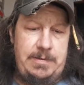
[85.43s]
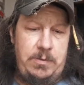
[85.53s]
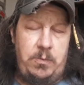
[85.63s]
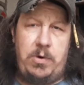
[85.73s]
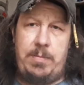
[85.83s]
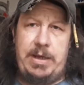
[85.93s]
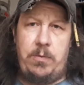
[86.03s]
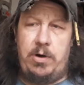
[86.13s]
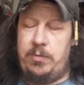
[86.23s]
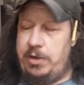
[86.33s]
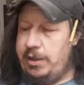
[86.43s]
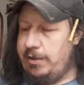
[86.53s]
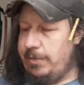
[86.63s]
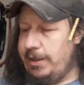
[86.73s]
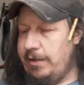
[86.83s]
why make one when you can
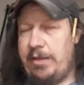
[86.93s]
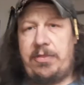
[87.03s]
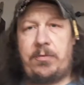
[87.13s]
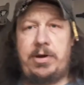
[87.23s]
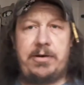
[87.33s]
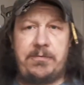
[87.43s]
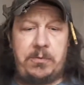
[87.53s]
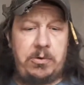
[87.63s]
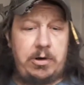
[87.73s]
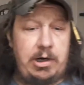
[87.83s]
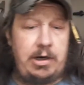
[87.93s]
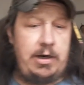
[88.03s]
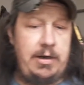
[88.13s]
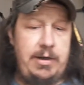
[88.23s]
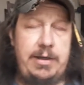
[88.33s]
make 3 or 4?
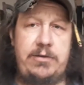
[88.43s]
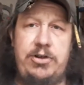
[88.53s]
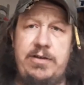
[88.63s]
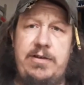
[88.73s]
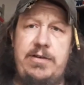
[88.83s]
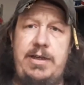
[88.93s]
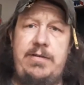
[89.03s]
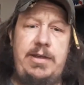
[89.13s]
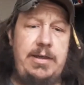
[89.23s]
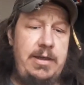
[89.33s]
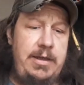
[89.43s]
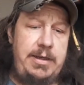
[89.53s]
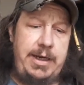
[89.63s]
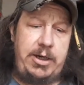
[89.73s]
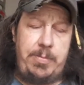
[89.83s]
It's just as easy. You
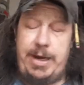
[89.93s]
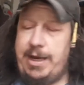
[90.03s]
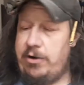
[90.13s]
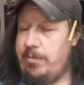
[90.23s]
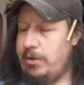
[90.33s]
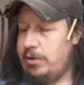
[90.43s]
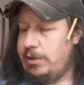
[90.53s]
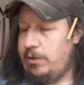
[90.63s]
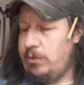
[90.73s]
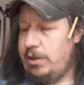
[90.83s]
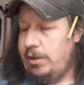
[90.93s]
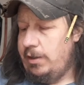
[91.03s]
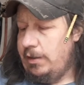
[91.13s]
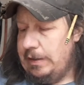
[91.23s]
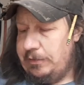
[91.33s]
got your pattern marked out.
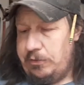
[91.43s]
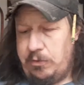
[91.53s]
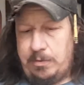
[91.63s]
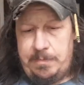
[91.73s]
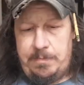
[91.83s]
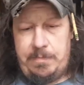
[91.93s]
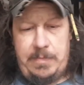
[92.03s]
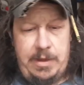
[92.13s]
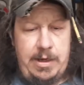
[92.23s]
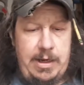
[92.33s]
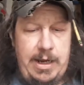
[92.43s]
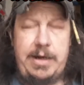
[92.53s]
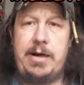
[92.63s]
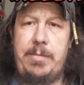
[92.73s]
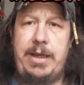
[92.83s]
So I ended
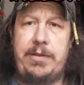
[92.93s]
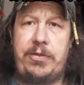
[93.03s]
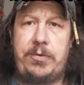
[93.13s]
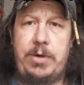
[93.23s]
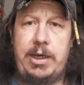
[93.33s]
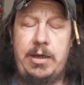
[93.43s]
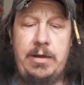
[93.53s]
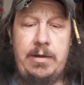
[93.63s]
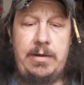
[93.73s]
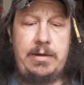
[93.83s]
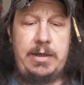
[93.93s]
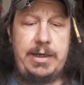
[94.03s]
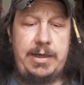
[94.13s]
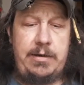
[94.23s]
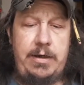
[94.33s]
up making 3. I
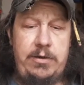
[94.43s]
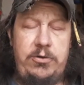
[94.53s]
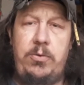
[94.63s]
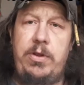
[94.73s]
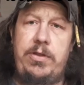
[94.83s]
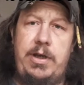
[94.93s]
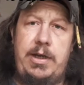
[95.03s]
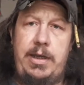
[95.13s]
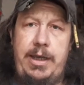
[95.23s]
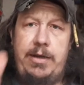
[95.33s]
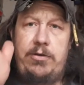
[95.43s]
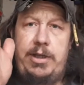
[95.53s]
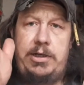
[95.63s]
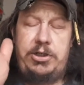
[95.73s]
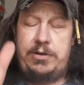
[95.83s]
got 2 with angled
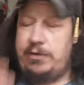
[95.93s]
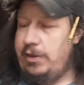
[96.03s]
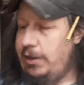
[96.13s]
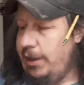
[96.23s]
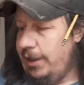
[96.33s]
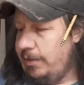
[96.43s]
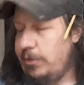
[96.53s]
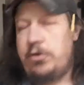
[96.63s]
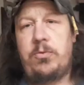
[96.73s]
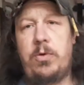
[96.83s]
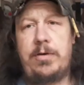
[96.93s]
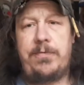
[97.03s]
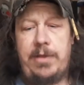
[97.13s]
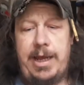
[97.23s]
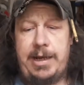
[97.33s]
edges, and I'm going to do 1
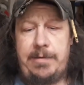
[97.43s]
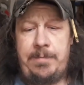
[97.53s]
flat.